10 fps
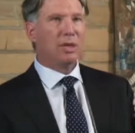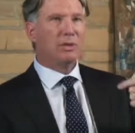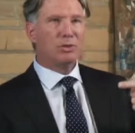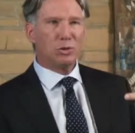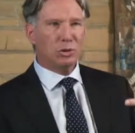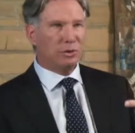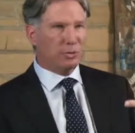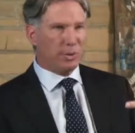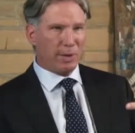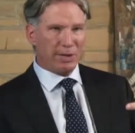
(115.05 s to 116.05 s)

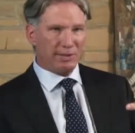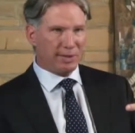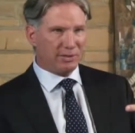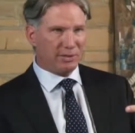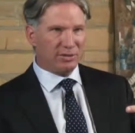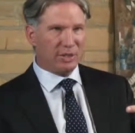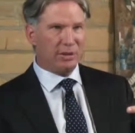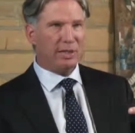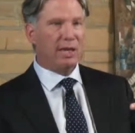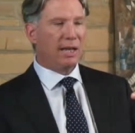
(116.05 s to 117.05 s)
surgery when it's
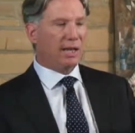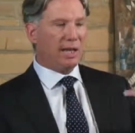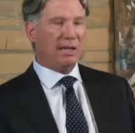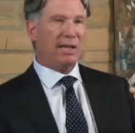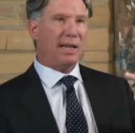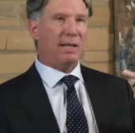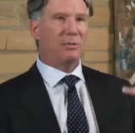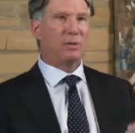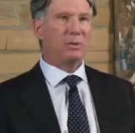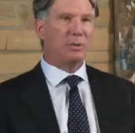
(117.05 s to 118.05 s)
necessary, and a
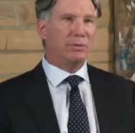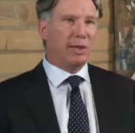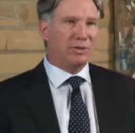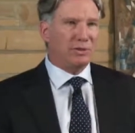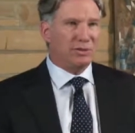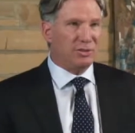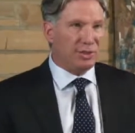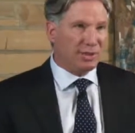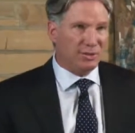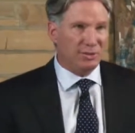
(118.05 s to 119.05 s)
handful of infectious
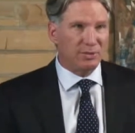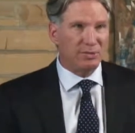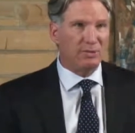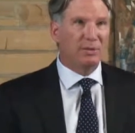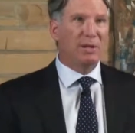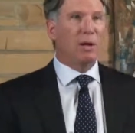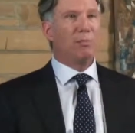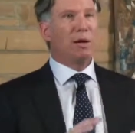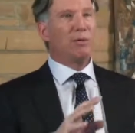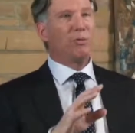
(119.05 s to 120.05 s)
diseases.
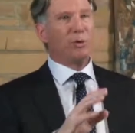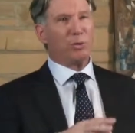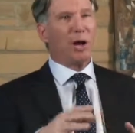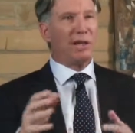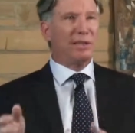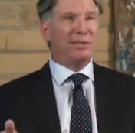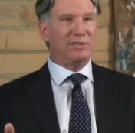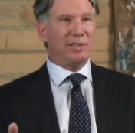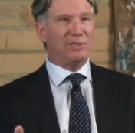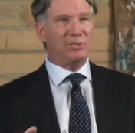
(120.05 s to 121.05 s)
But for chronic
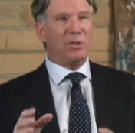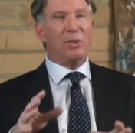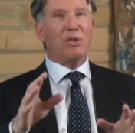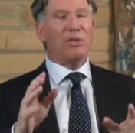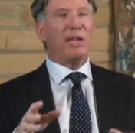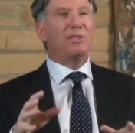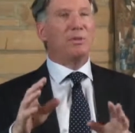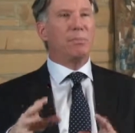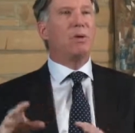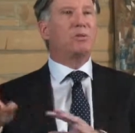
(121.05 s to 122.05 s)
diseases, the things
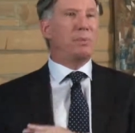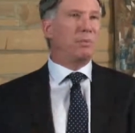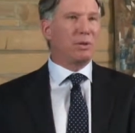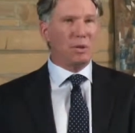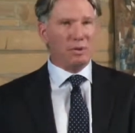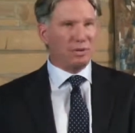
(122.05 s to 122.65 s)
that most people go to the